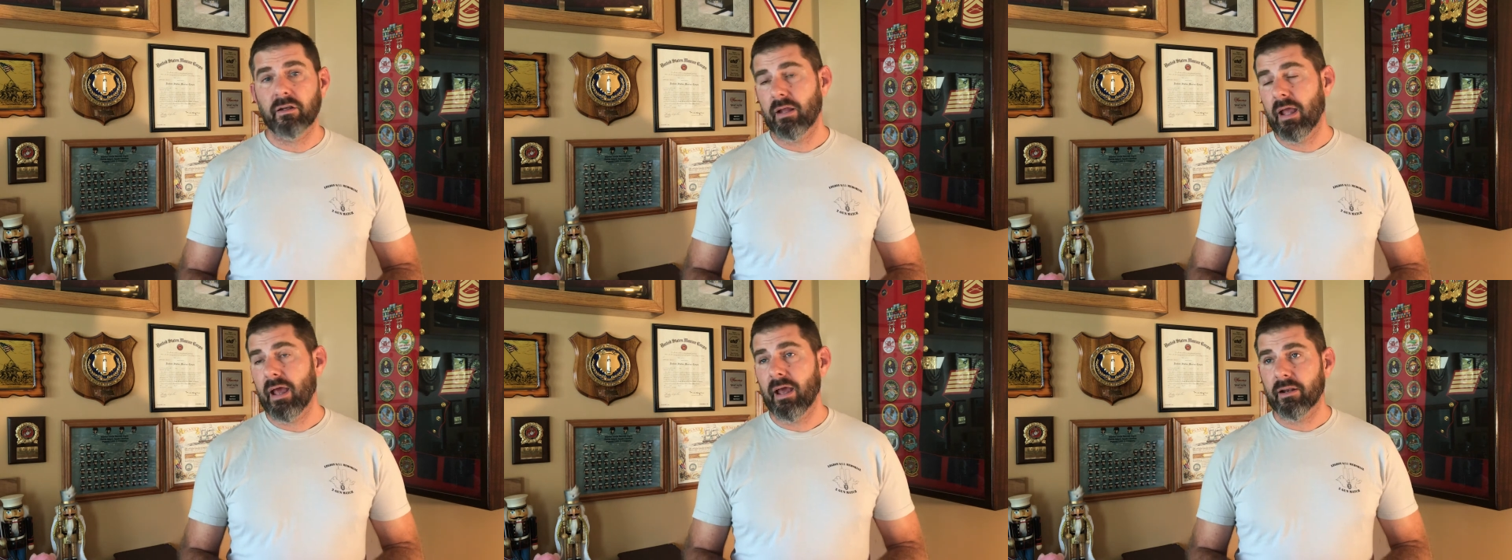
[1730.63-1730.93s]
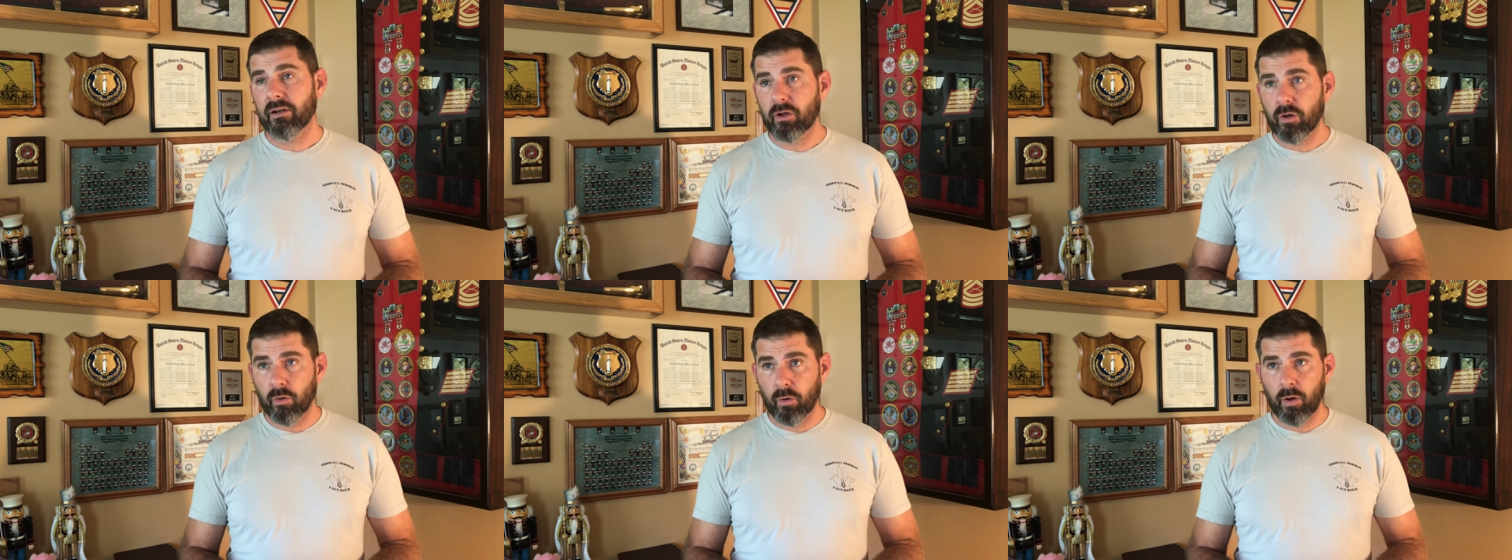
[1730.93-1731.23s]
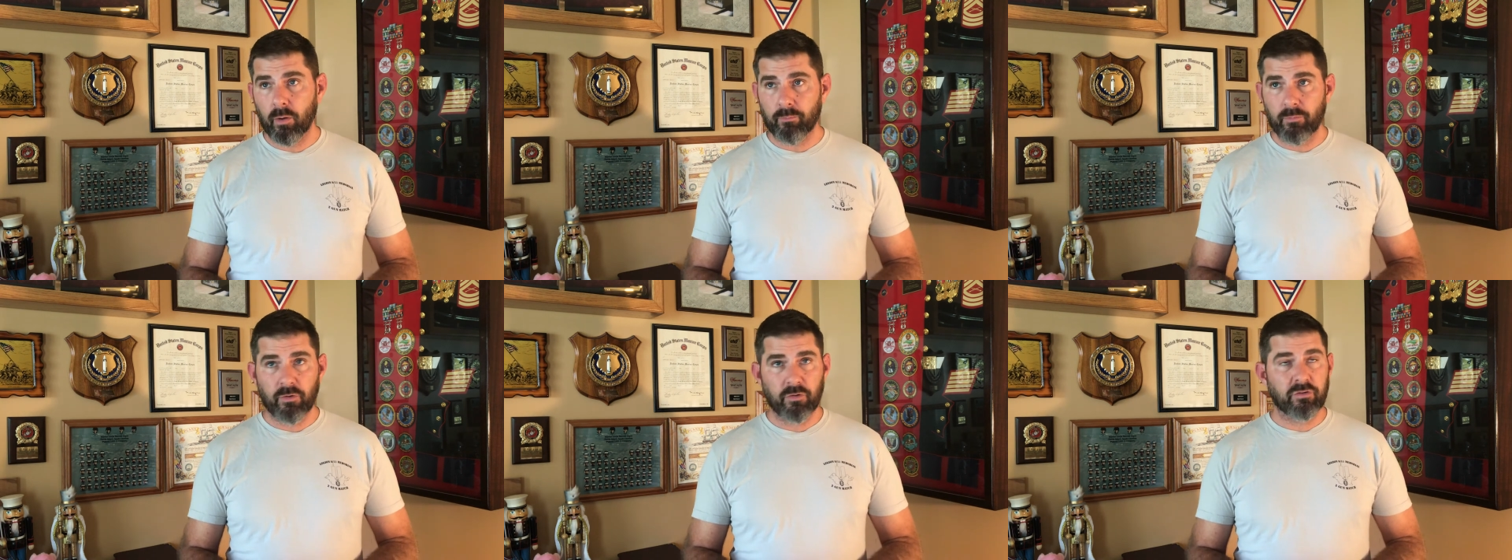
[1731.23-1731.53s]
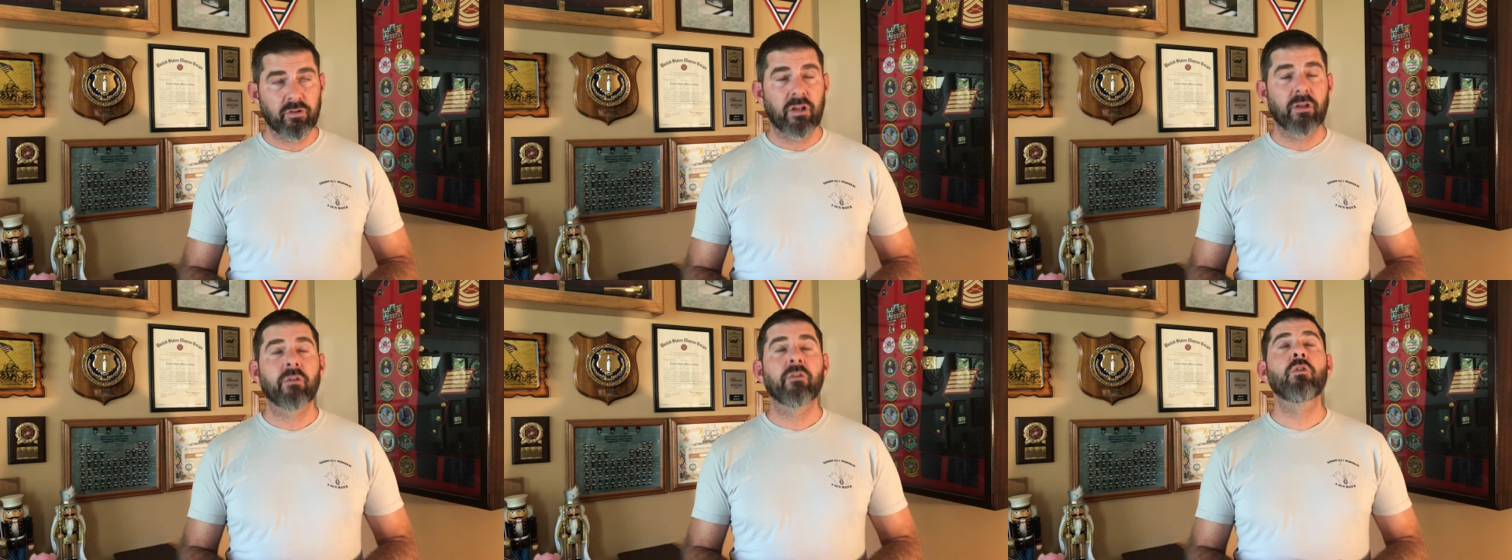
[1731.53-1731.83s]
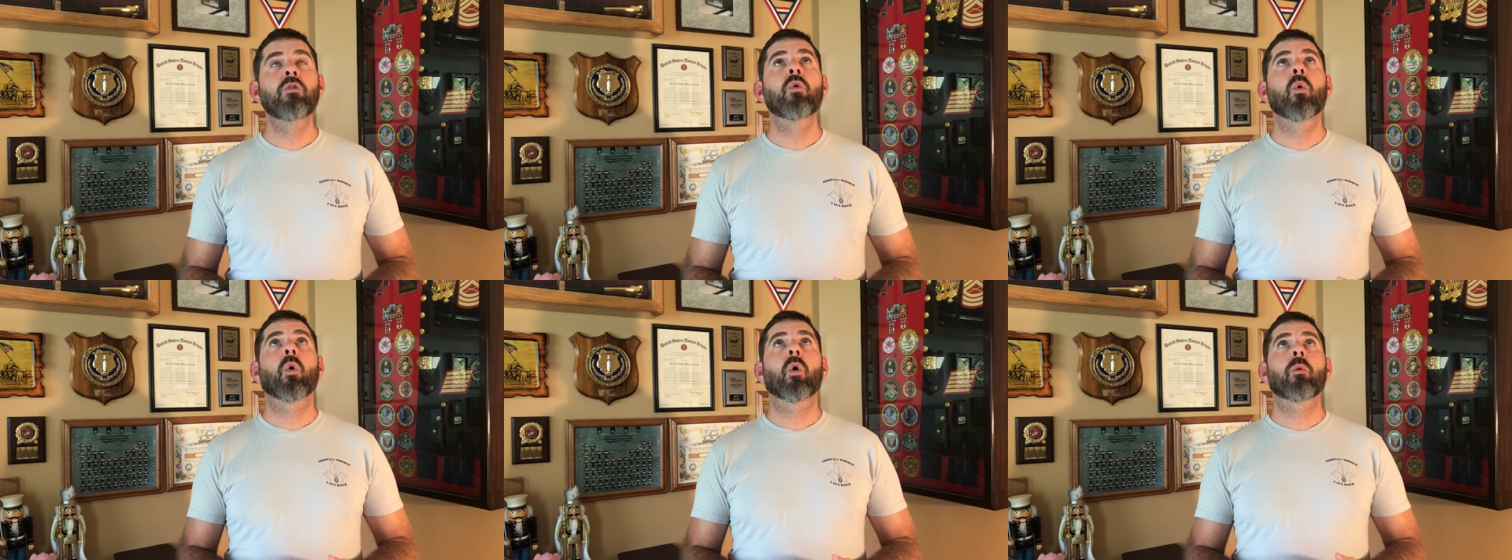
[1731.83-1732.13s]
We had to go up this
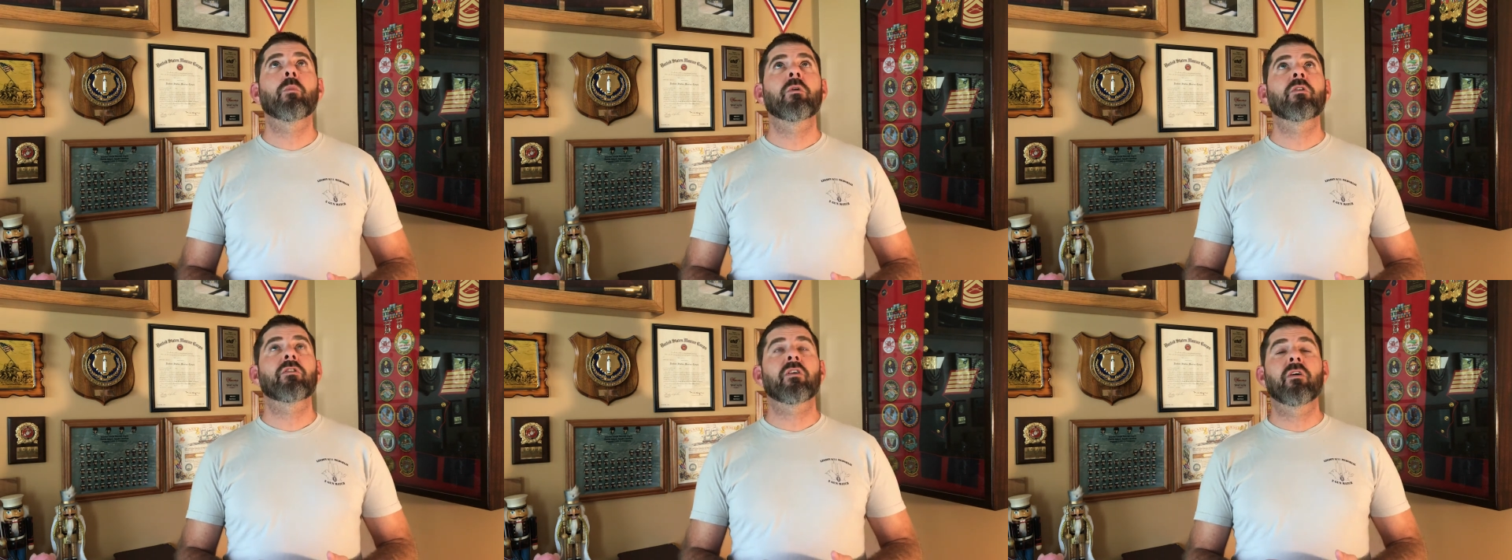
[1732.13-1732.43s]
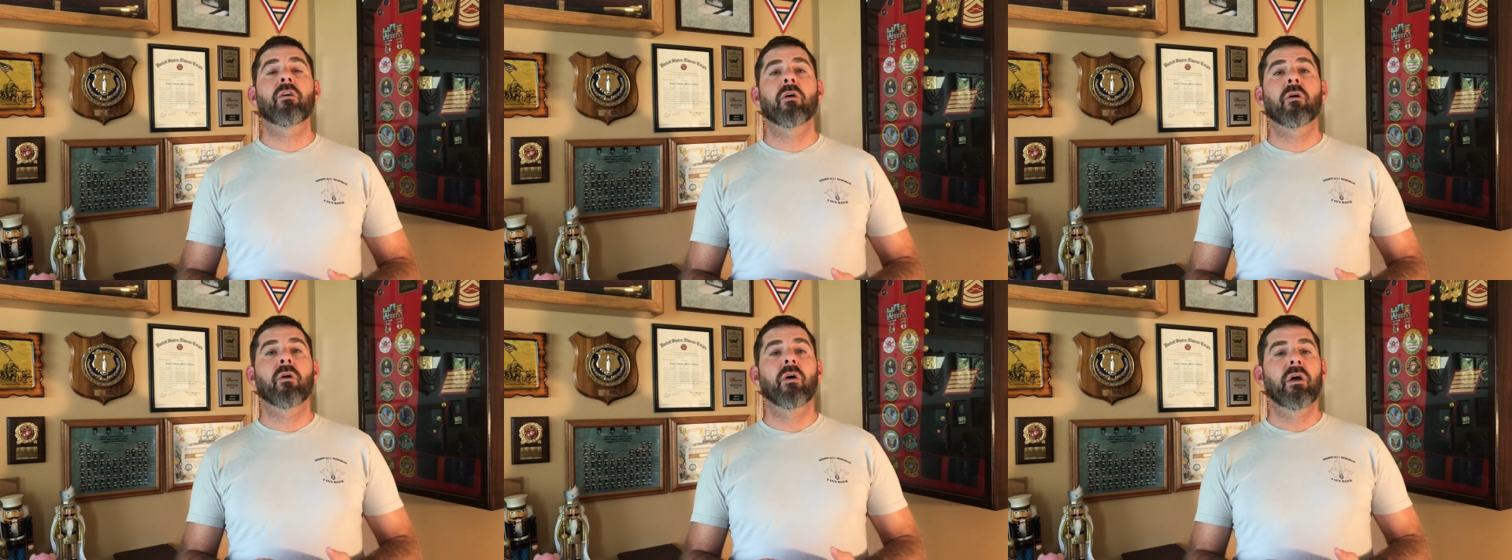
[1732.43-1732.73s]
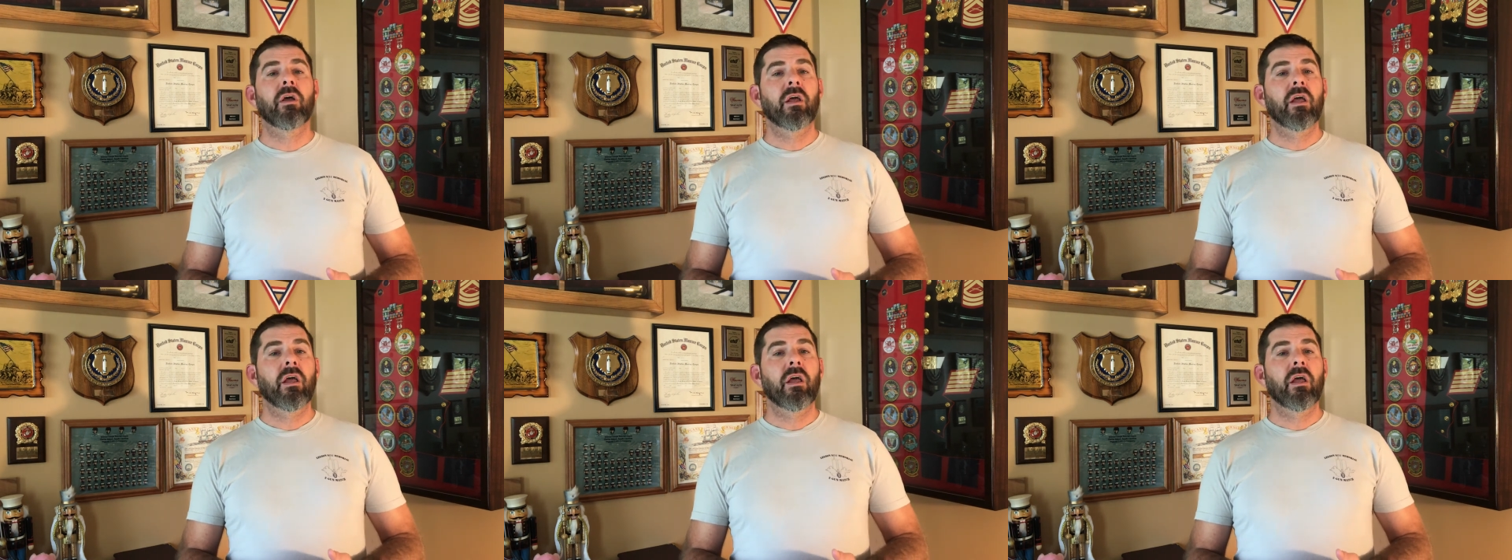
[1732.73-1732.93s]
enormous hill.